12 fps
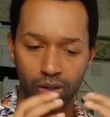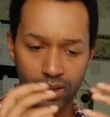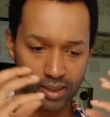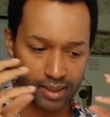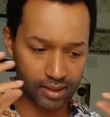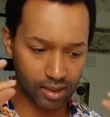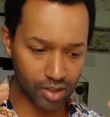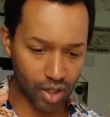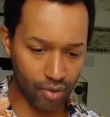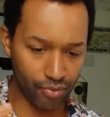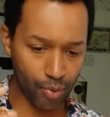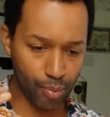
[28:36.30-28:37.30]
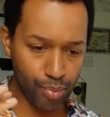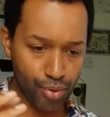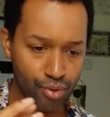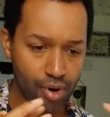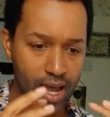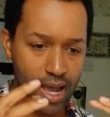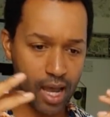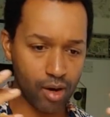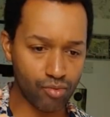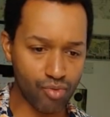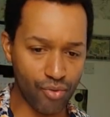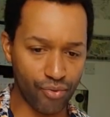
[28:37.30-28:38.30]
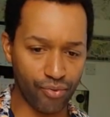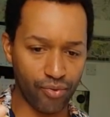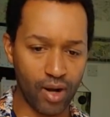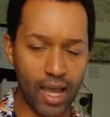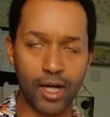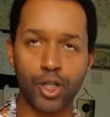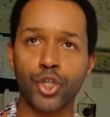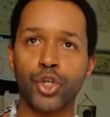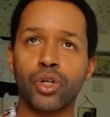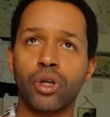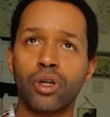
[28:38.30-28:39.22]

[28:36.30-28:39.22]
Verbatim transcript: This is a time for prayer, reflection,